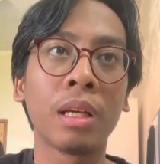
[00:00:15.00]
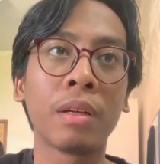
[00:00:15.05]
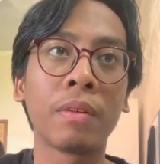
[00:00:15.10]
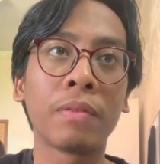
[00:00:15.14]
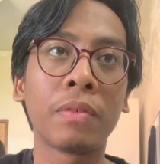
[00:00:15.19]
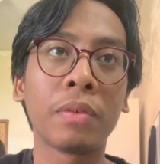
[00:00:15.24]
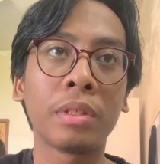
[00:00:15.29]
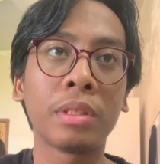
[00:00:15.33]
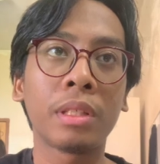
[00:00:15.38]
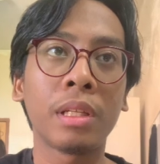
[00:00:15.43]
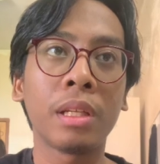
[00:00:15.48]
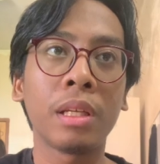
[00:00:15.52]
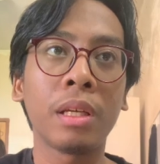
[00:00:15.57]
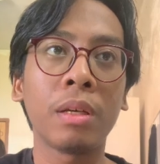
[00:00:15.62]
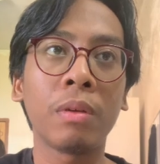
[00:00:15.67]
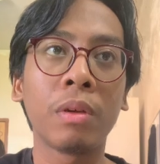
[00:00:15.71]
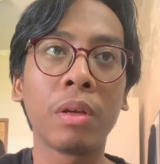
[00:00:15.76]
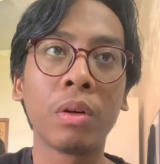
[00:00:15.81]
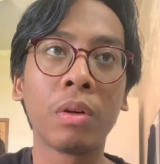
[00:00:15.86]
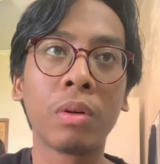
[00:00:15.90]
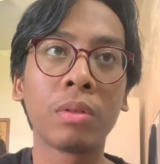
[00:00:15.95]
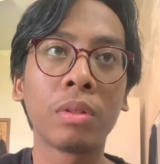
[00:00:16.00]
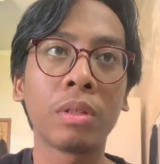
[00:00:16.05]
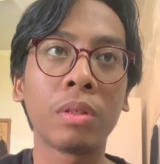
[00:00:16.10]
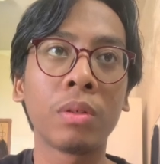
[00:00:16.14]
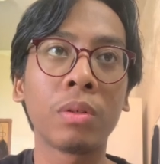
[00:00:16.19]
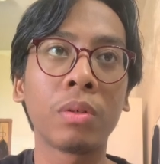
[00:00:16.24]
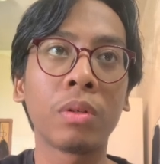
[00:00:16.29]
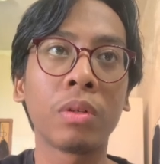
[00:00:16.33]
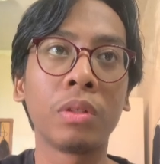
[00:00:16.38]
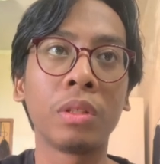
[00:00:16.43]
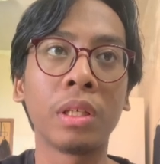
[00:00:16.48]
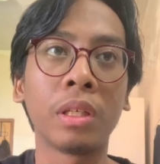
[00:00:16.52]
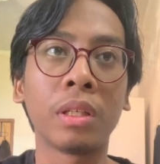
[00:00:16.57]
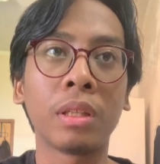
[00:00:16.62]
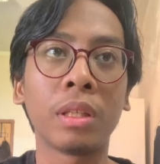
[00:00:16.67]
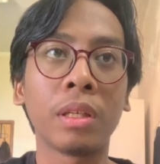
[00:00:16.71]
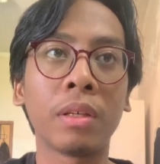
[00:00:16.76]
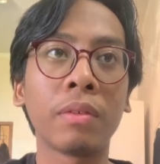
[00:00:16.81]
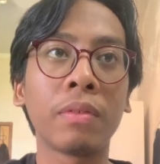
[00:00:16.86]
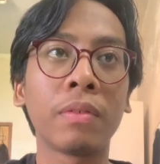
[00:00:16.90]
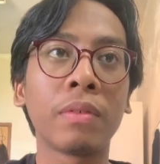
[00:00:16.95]
Firstly, we go to
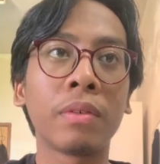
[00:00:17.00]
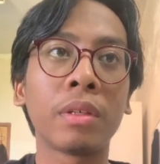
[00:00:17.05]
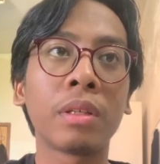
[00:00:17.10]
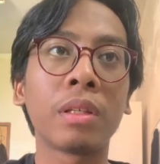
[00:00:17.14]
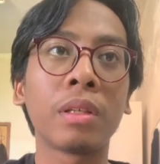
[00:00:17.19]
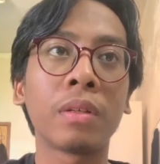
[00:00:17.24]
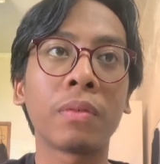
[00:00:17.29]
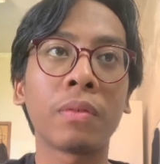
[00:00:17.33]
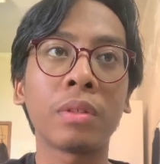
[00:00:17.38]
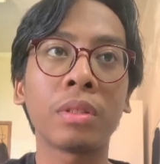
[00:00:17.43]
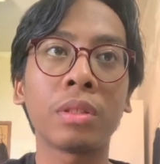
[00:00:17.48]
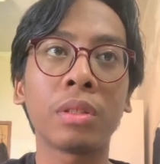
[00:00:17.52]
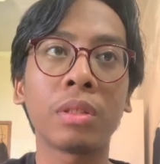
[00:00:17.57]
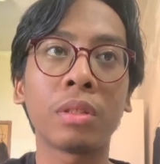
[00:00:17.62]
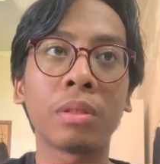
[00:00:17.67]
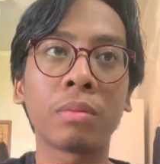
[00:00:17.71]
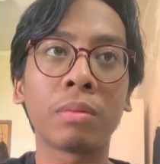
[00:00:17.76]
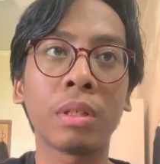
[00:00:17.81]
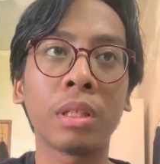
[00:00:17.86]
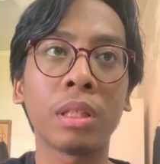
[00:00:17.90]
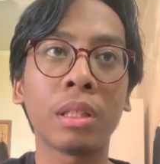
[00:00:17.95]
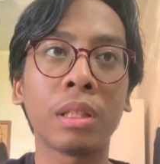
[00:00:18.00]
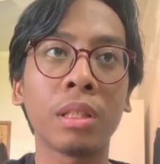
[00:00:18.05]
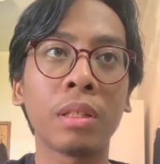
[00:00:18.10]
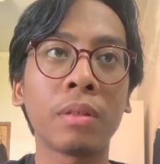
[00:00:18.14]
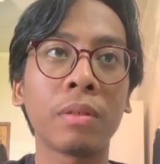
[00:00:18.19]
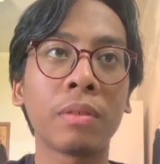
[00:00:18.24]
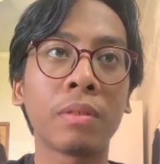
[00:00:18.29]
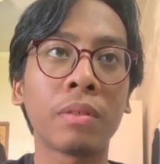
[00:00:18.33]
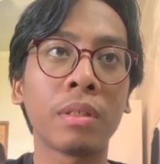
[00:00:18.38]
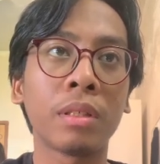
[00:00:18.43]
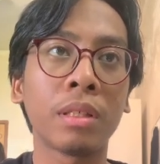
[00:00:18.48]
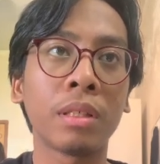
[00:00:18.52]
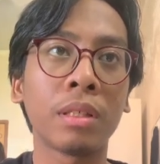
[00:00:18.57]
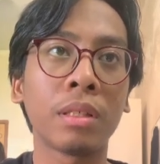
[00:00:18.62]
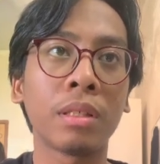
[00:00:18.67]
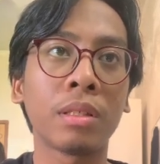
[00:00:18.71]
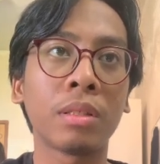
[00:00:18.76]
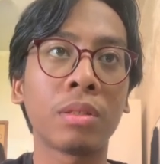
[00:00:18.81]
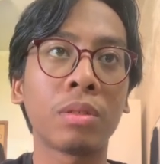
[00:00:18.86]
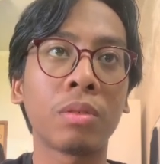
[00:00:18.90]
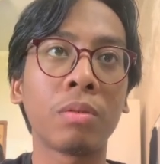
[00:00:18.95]
objective. The first objective
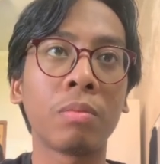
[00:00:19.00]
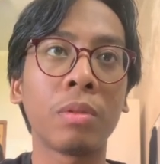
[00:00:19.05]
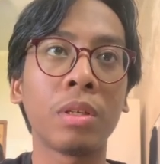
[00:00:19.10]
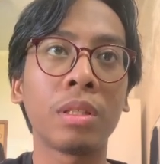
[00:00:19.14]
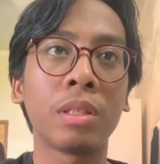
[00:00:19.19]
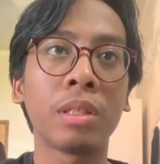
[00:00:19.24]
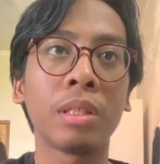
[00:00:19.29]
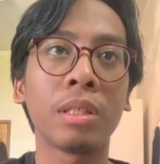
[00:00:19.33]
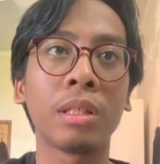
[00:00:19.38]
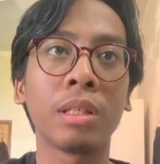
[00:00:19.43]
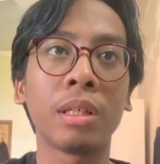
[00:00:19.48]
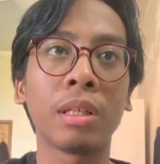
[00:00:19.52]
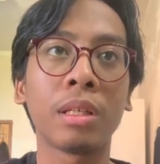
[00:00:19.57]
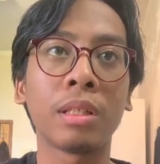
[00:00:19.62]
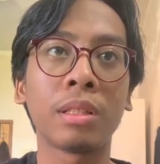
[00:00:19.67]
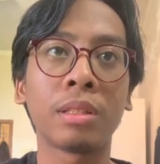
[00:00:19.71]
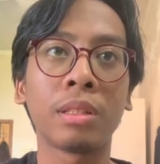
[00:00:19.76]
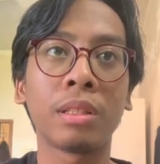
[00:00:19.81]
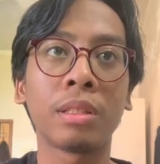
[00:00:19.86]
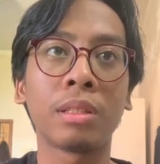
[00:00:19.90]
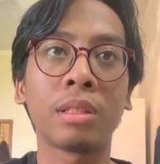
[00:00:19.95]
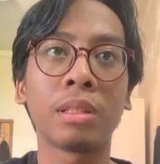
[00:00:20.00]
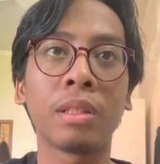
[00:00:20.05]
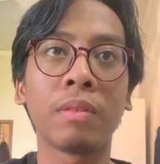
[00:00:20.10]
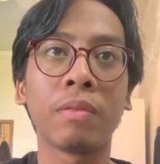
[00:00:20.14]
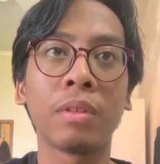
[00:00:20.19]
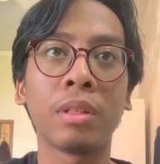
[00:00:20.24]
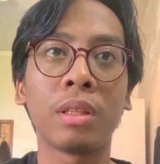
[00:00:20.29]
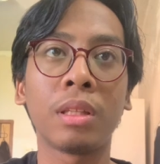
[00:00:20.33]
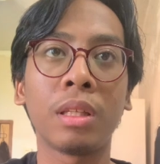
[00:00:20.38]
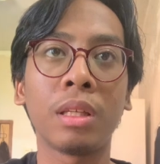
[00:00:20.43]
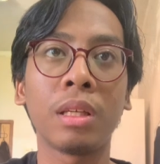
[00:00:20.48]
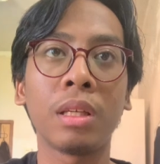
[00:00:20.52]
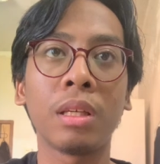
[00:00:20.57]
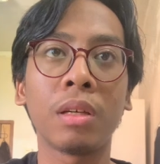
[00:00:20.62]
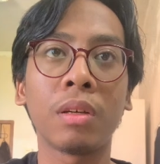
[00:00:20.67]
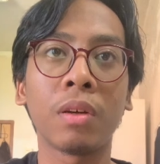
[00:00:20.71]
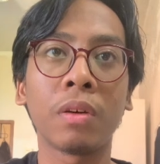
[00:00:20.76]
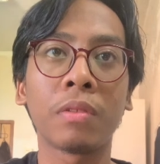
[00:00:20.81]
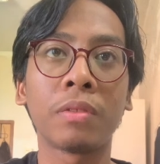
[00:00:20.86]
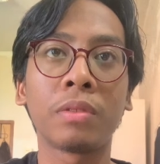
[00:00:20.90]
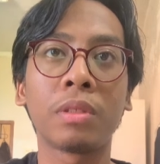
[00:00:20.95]
is to measure the resistivity
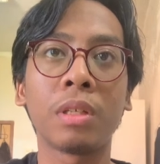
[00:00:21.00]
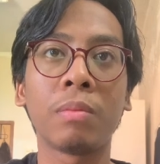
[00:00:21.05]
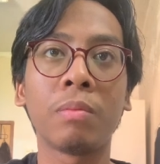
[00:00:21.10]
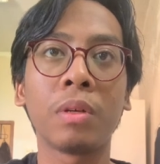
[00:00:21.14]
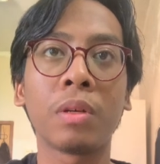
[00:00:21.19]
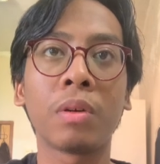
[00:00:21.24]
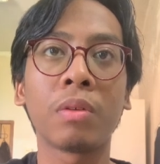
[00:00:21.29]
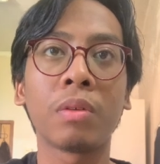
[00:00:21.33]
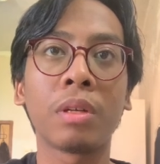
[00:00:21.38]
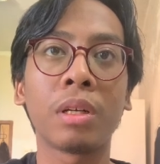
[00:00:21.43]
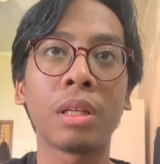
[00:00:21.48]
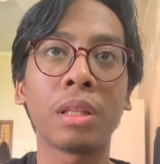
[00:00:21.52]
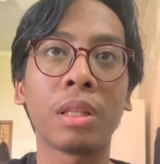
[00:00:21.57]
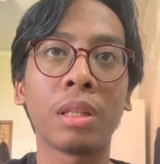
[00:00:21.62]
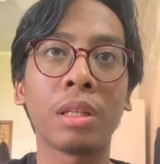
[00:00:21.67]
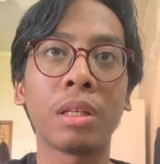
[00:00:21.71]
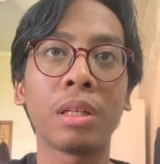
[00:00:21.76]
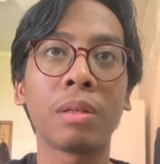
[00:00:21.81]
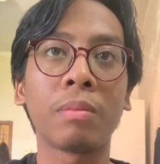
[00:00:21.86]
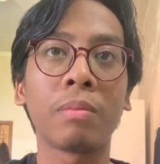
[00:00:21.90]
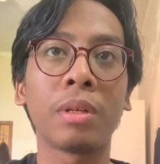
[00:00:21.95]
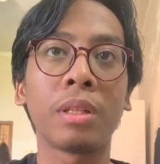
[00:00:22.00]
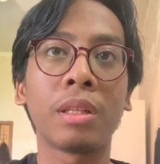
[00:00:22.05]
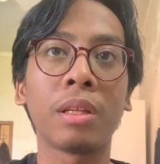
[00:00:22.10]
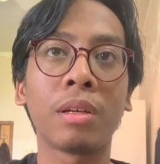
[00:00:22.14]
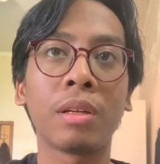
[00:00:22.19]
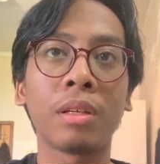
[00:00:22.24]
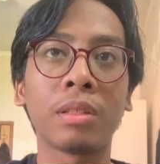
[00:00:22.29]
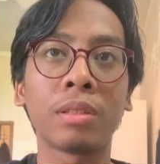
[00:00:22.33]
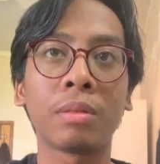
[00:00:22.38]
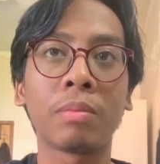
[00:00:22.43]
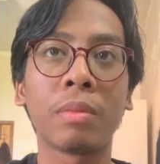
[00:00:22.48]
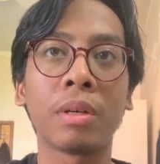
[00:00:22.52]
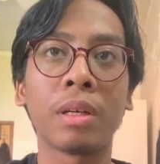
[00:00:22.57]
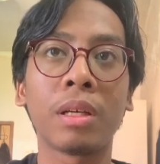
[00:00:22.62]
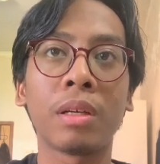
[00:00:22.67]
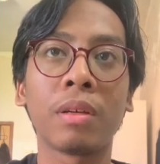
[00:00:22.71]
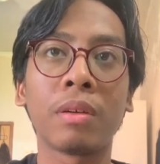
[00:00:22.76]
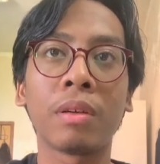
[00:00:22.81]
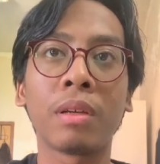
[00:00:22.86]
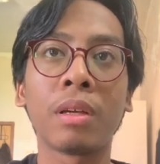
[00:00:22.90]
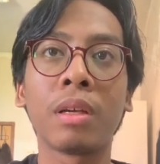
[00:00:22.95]
of semiconductor materials
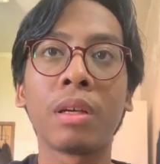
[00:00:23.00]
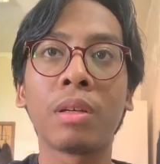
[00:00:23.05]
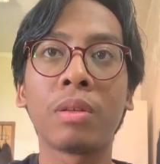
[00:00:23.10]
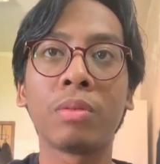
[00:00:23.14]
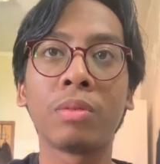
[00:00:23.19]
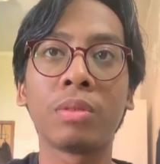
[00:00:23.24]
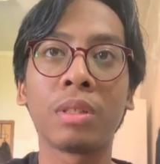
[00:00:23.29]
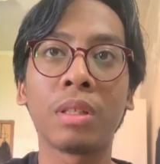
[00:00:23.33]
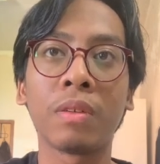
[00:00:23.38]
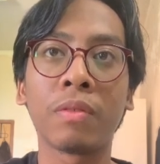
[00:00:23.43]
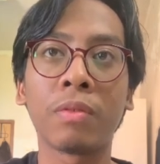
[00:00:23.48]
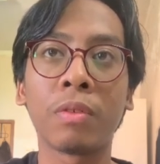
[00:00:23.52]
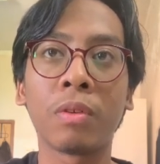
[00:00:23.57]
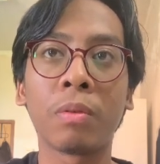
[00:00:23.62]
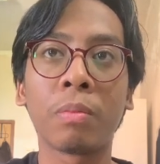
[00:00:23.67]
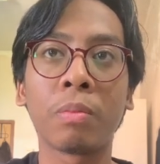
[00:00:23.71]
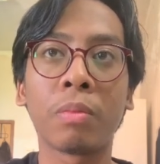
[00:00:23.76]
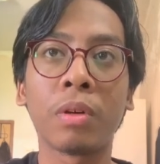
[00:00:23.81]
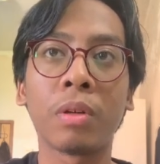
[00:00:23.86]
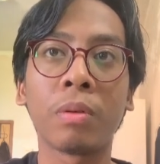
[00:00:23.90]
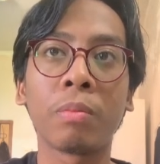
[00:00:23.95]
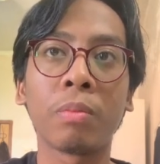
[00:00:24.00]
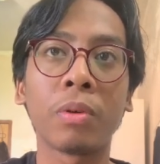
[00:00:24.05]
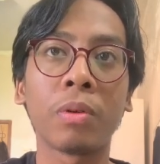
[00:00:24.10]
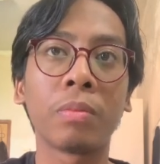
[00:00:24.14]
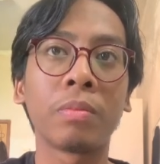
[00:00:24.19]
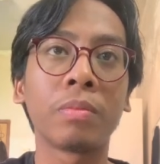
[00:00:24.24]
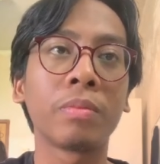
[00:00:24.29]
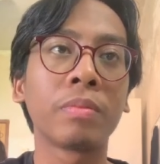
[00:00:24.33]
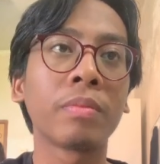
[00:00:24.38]
by using 4-point probe.